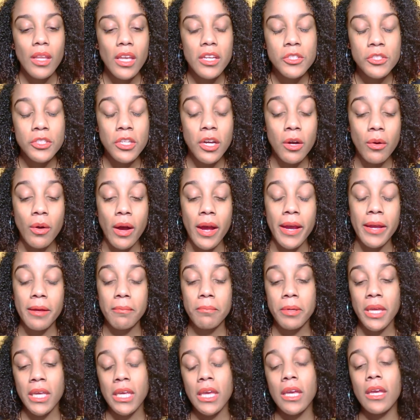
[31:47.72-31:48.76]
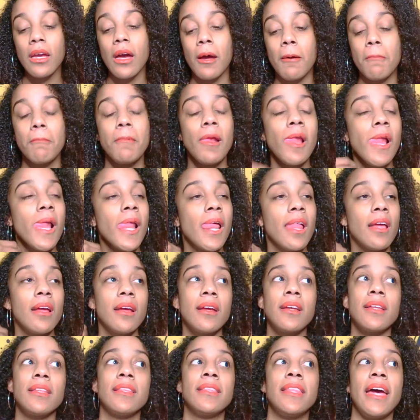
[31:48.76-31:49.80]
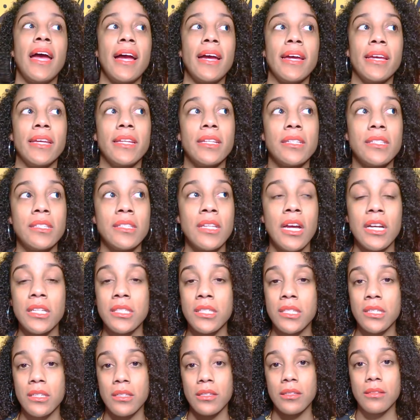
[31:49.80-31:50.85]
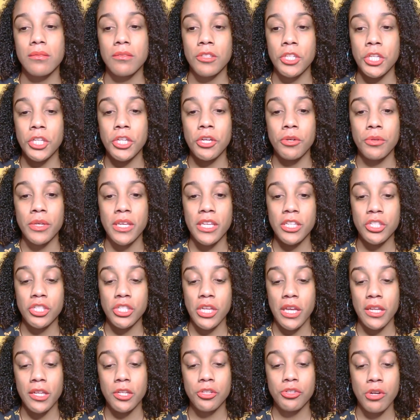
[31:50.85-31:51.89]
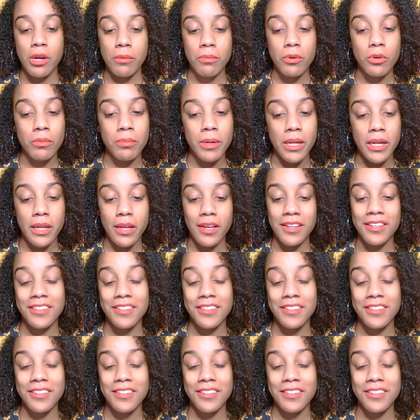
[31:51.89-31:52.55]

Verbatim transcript: So I am picking up that not to you know get Shane in trouble but